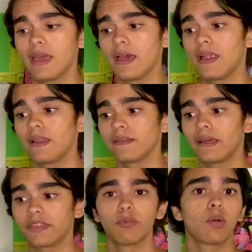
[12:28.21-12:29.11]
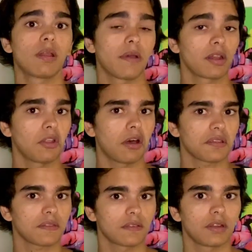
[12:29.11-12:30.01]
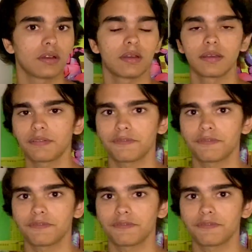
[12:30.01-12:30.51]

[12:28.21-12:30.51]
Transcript: And at the moment I'm at a loss. A